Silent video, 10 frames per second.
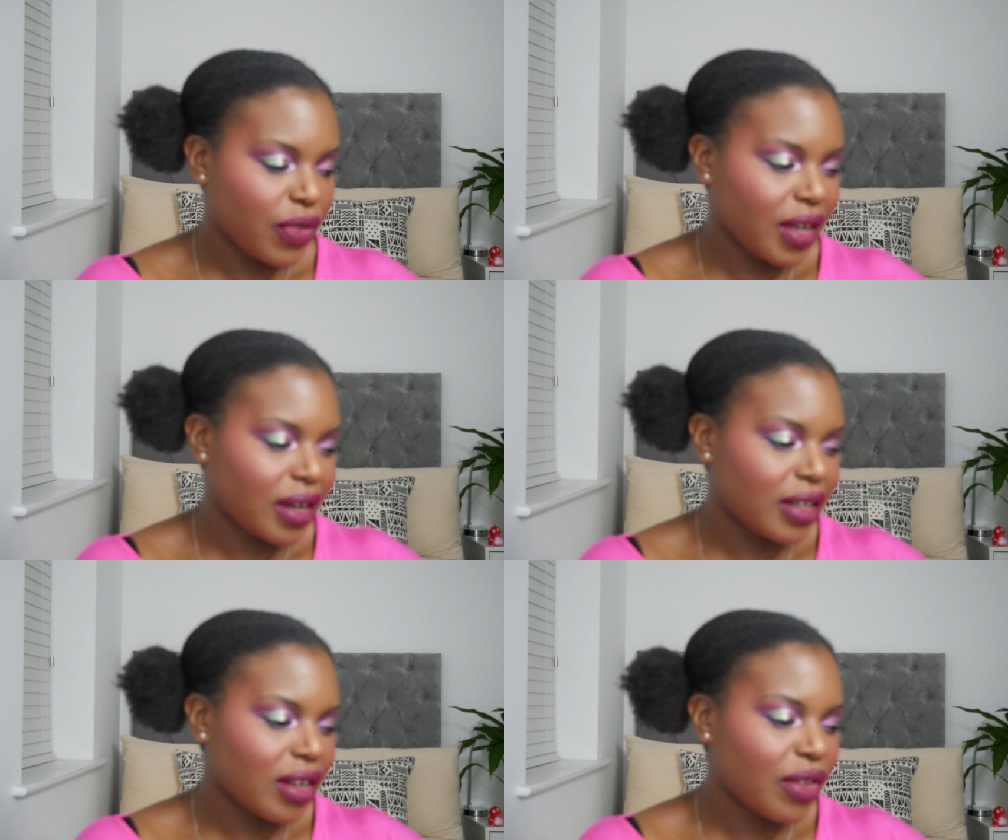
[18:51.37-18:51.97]
and I
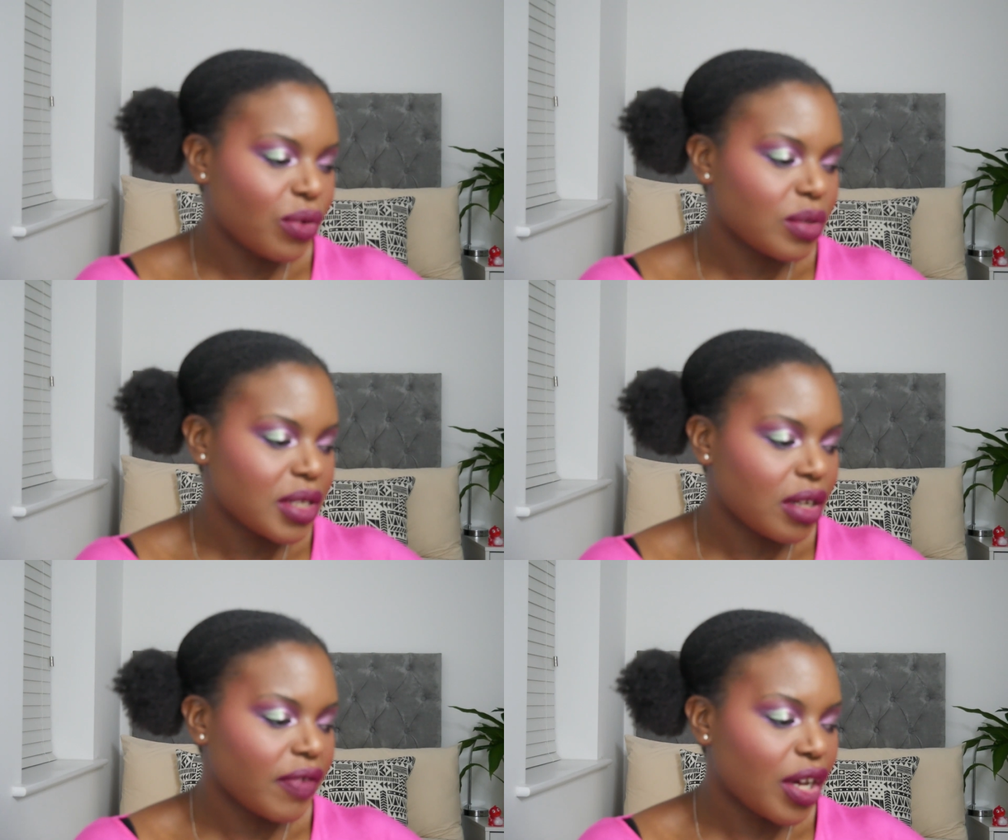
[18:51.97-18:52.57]
thought to
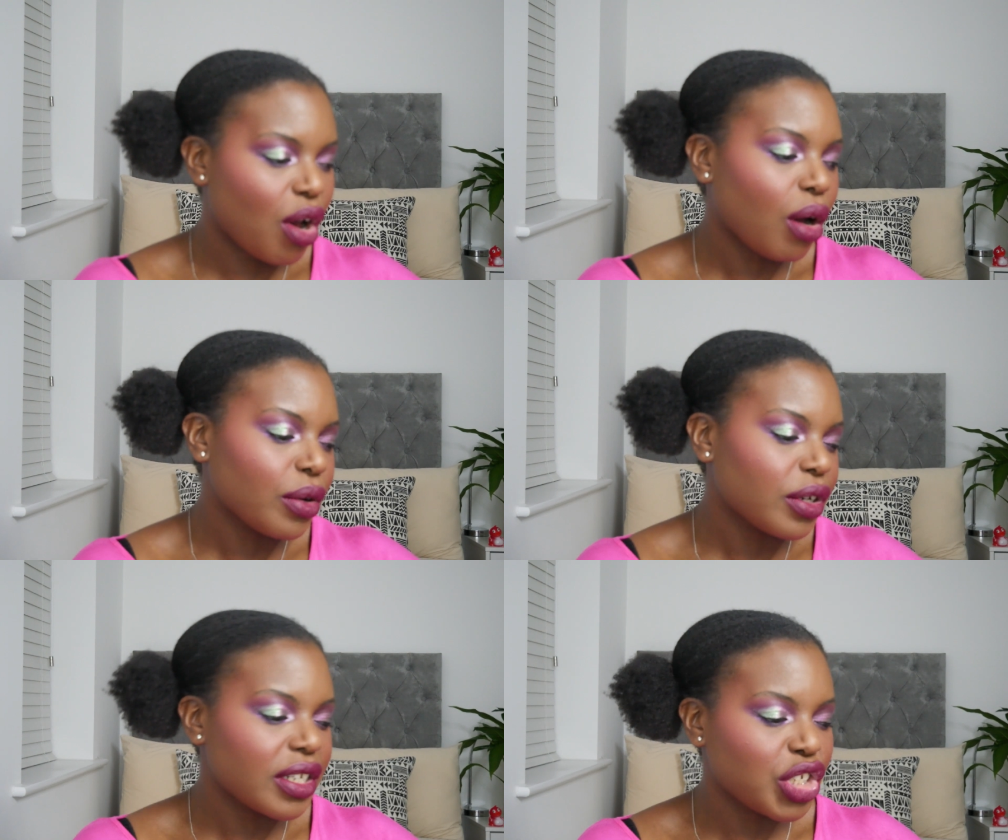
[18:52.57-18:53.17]
myself, it
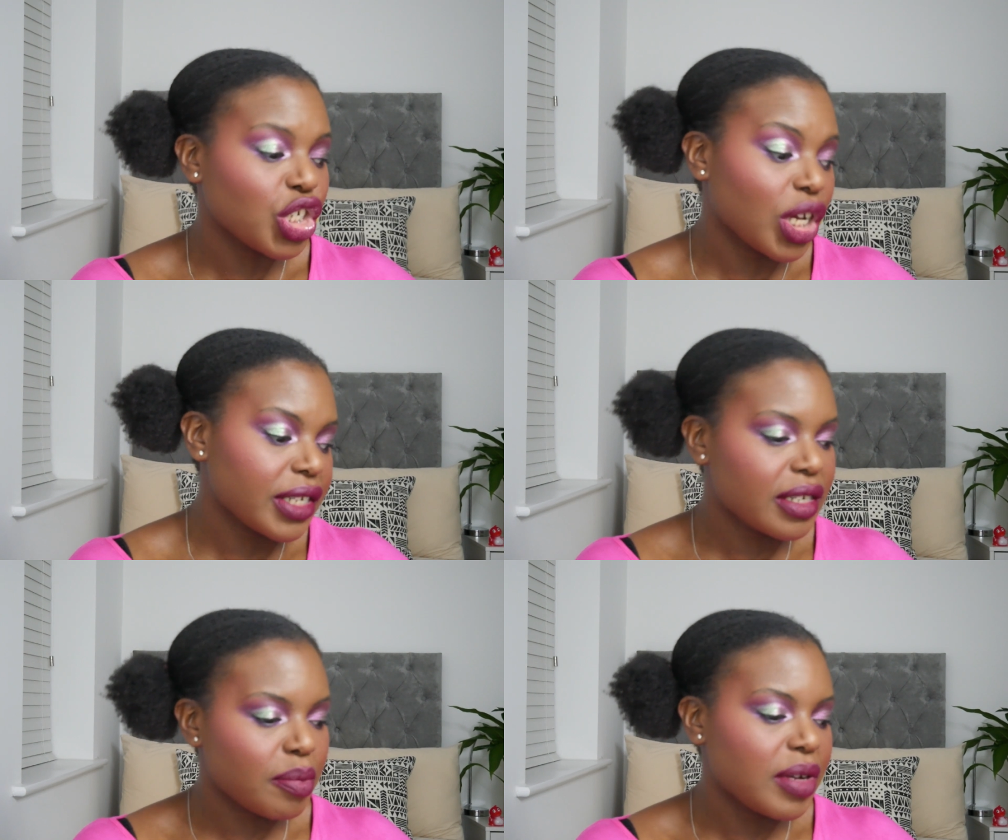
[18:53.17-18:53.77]
can't
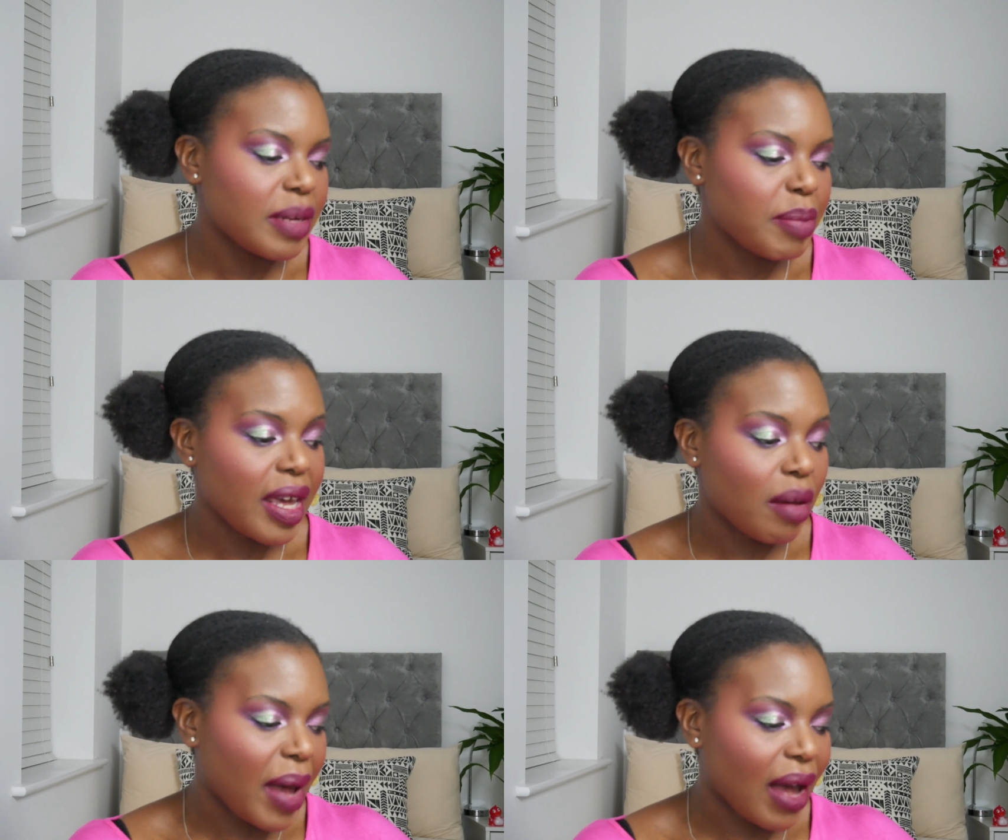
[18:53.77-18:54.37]
just be
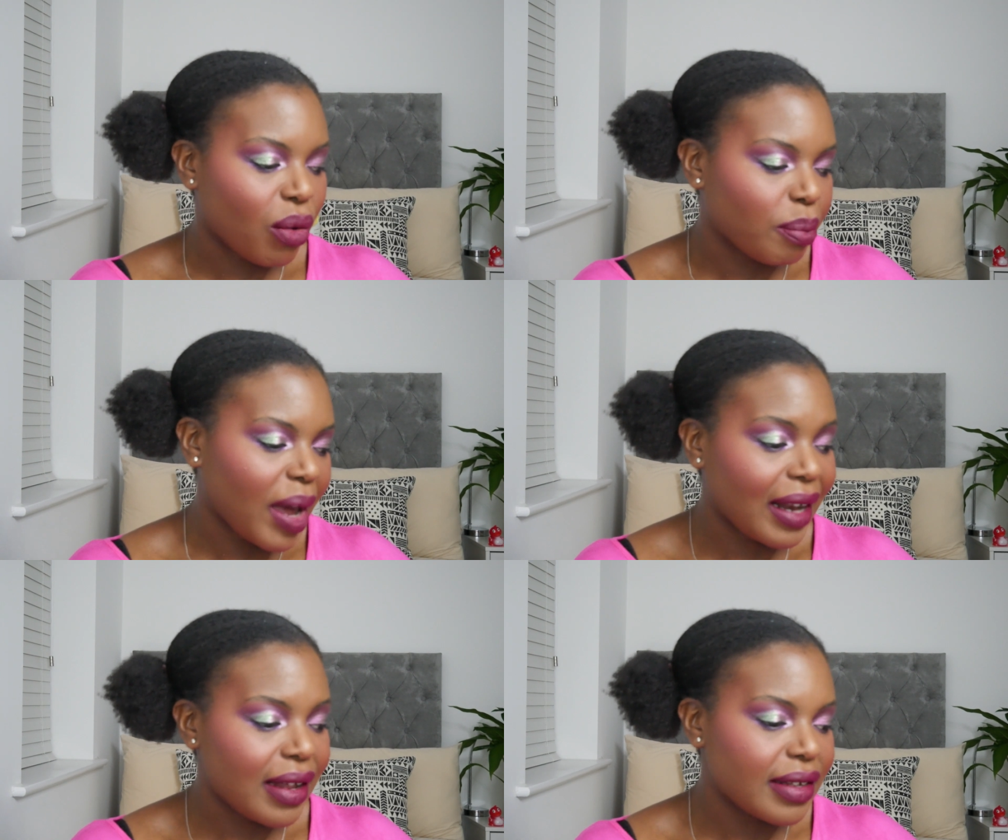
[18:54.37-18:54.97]
about
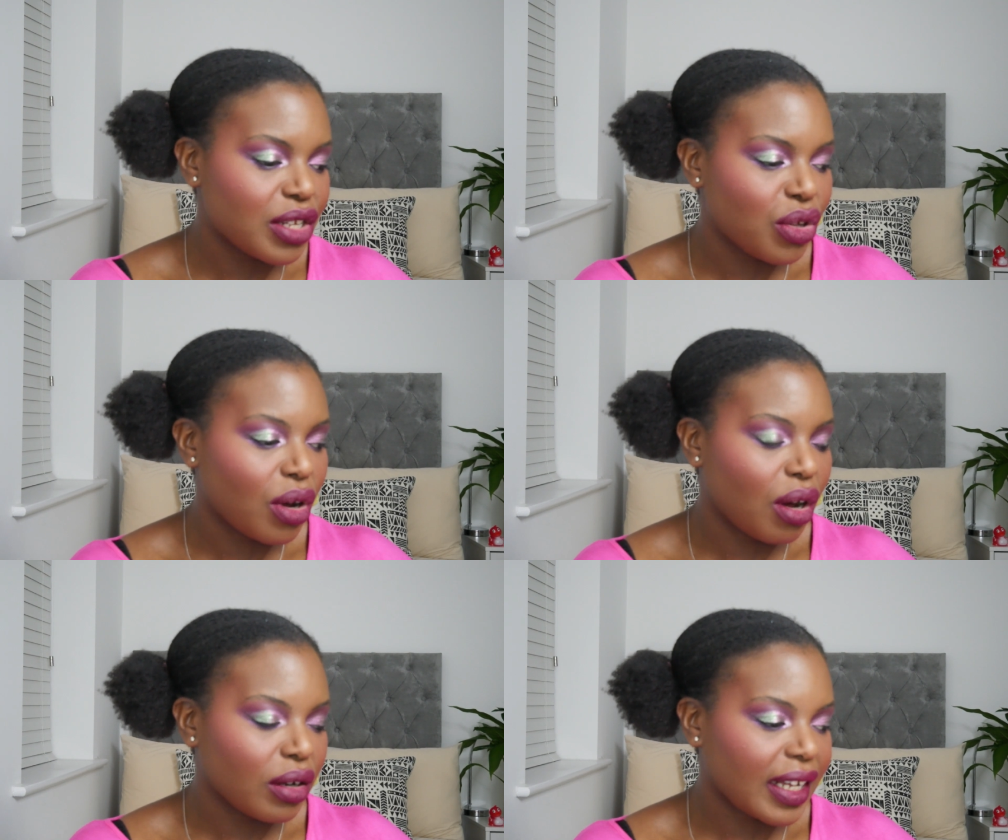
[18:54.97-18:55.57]
palettes that you
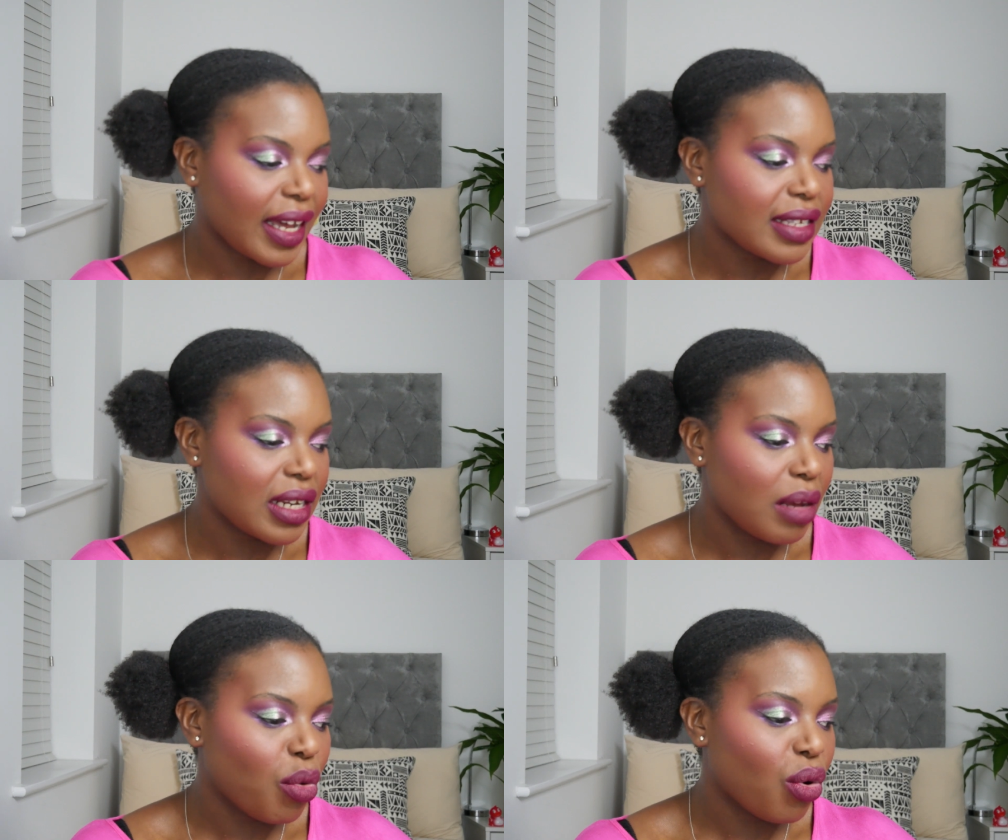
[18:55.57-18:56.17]
can't get
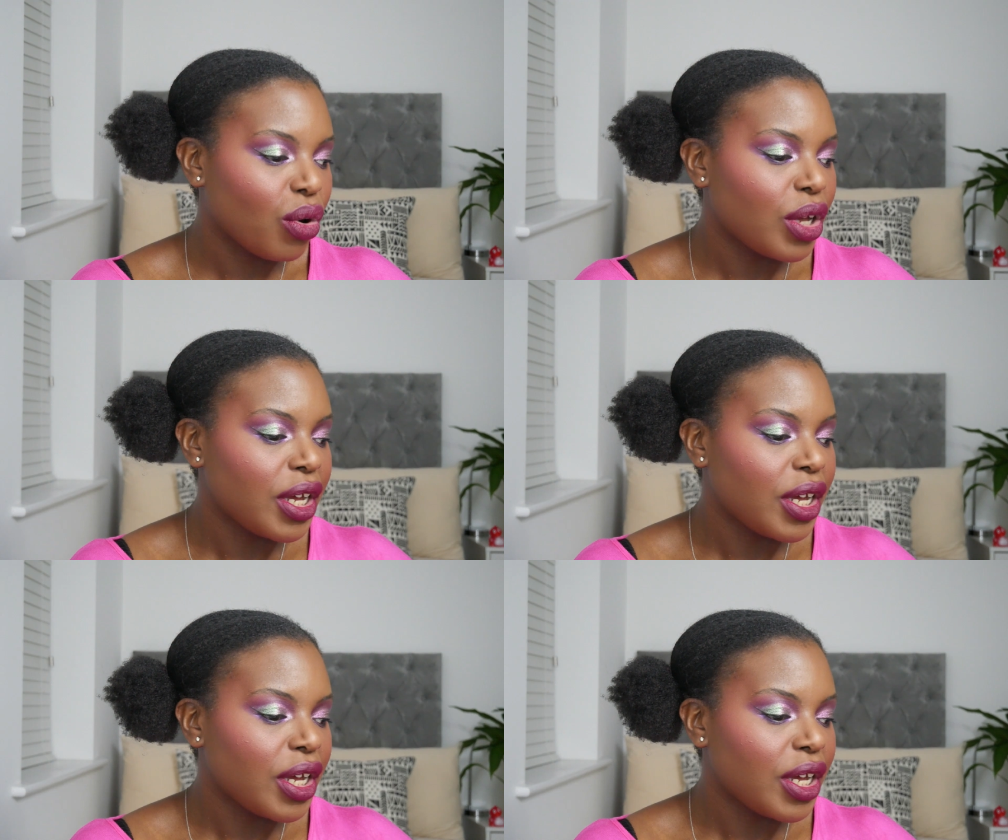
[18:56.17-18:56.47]
anymore.